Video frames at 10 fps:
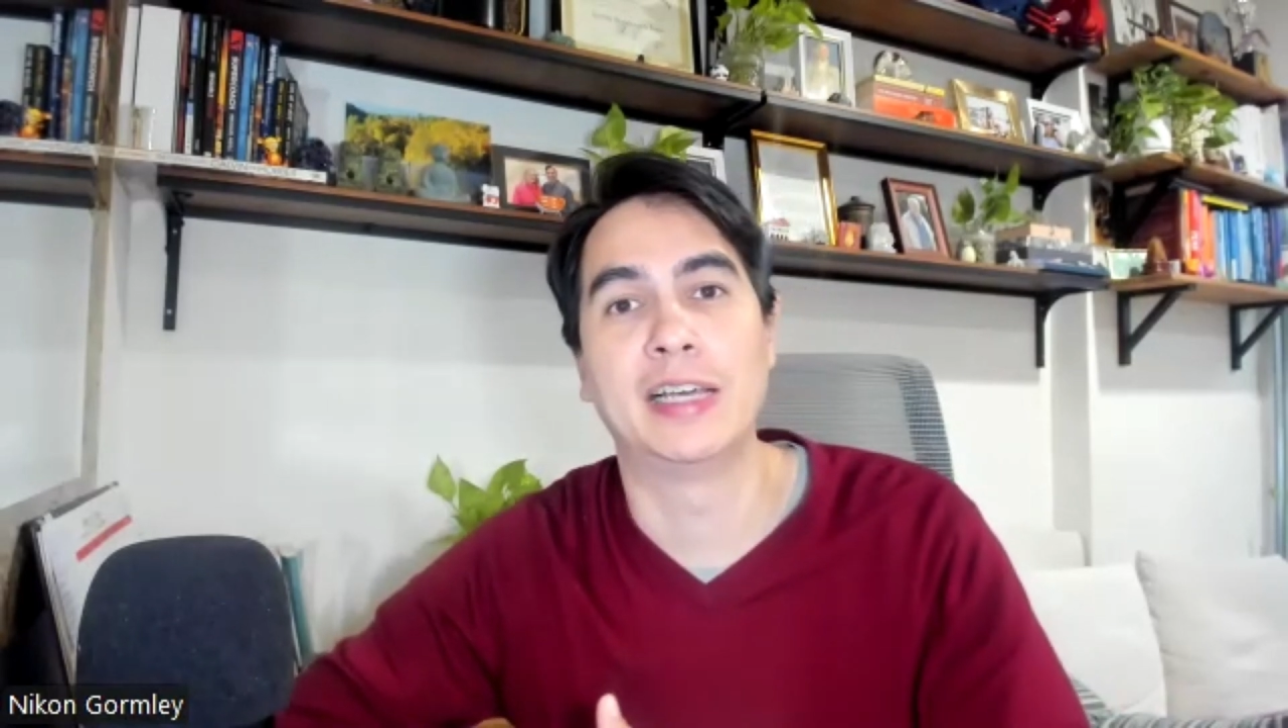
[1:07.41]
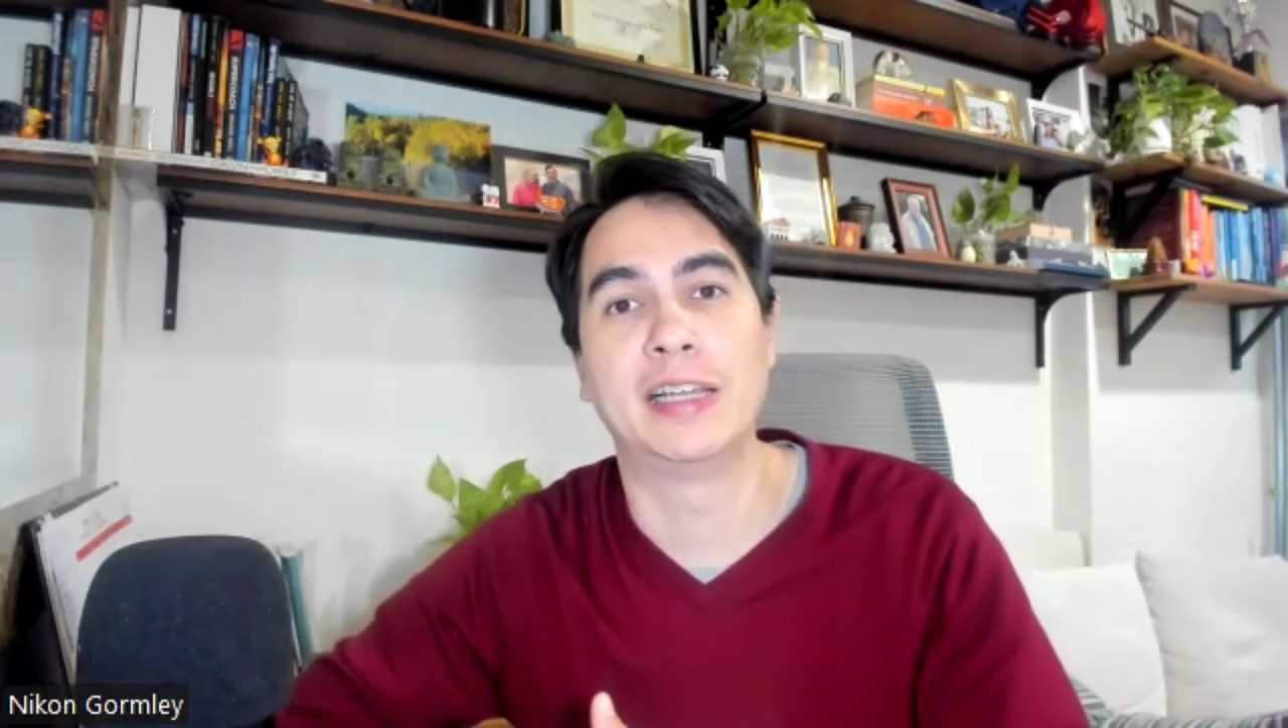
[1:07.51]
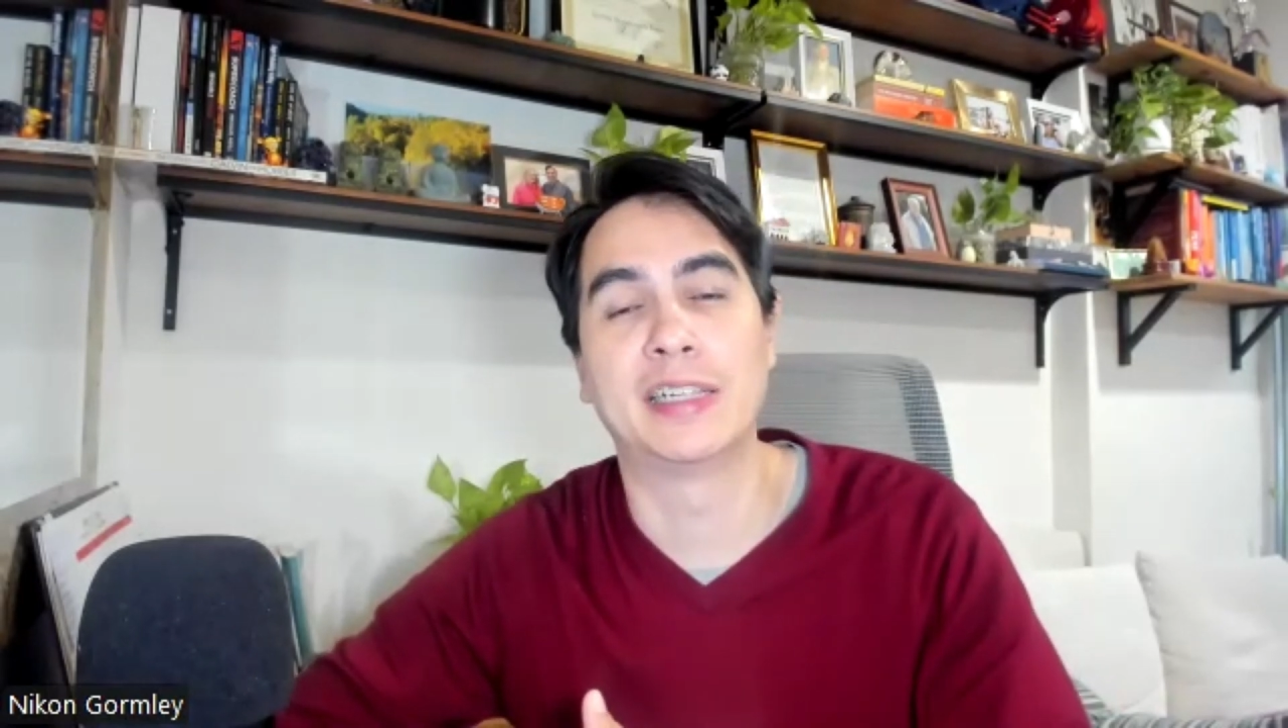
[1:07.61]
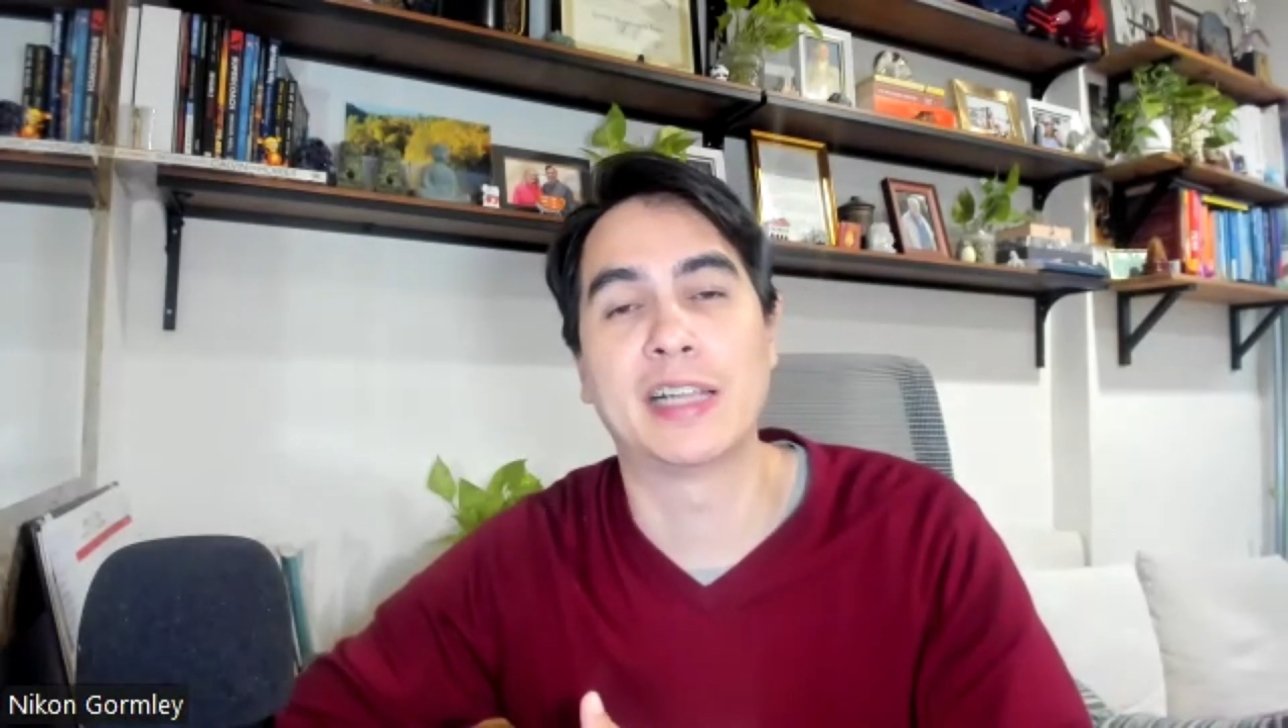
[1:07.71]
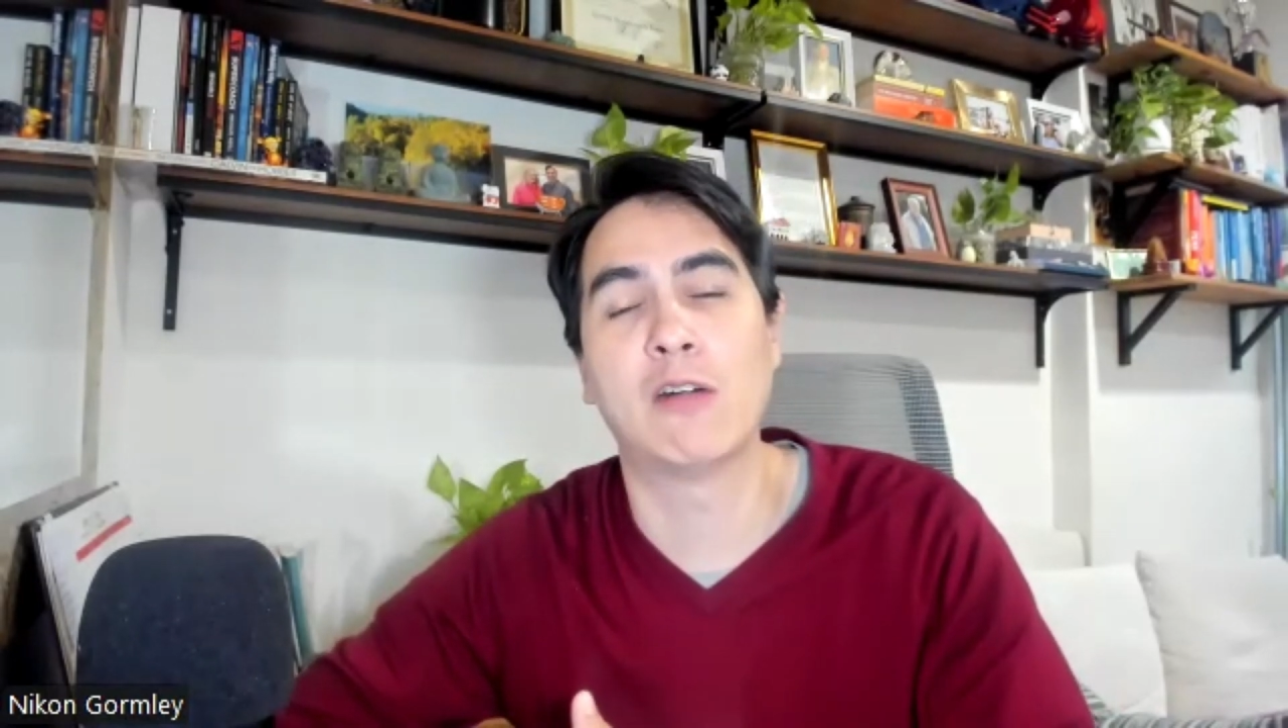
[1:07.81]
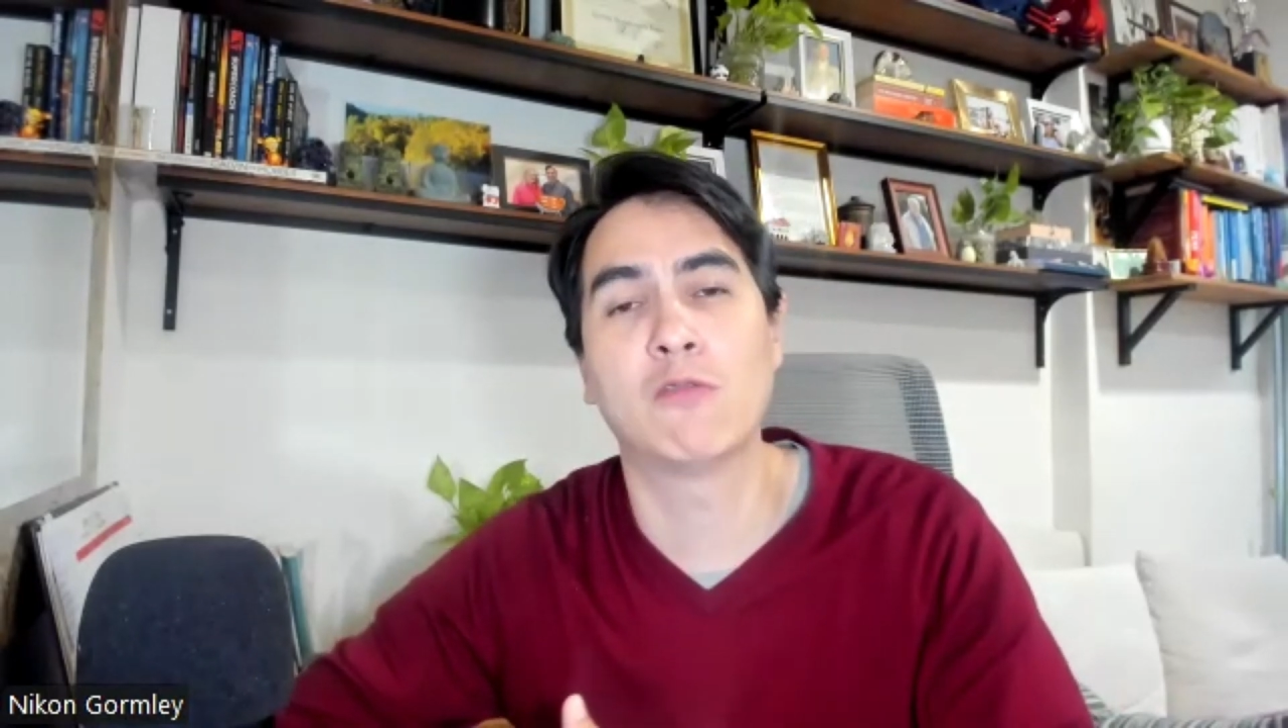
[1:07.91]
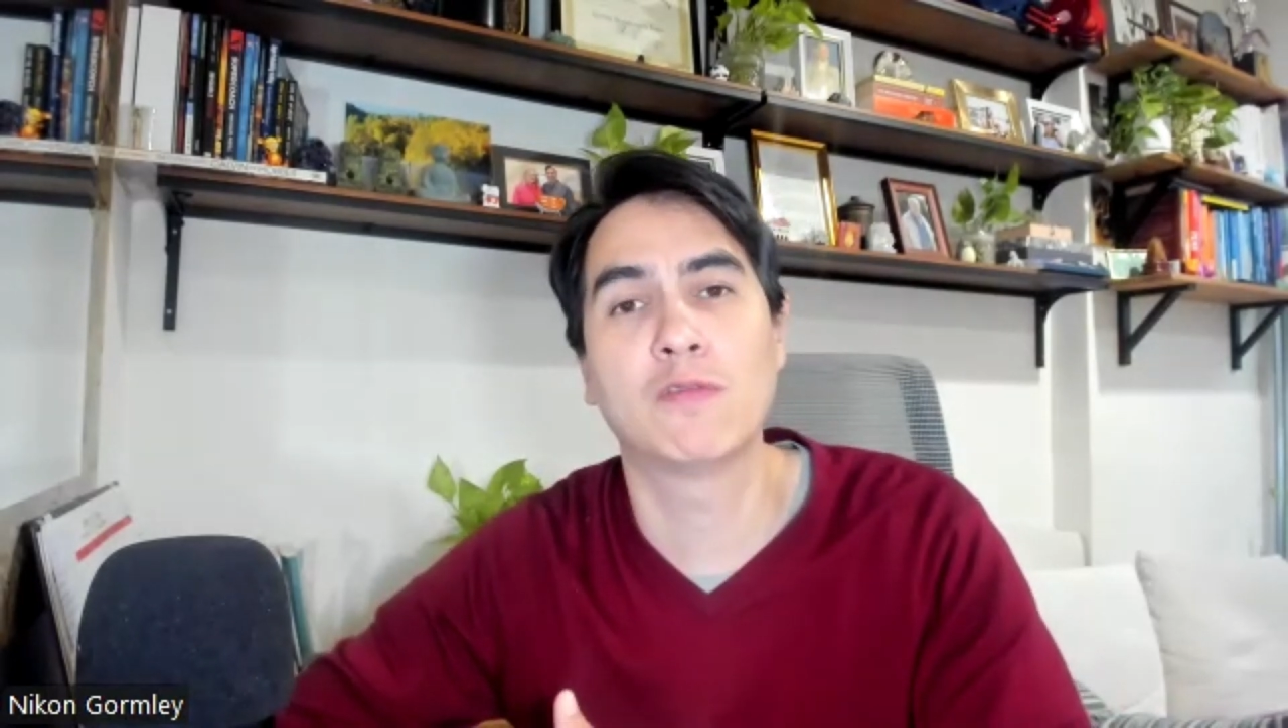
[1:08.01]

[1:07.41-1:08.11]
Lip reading: is I'll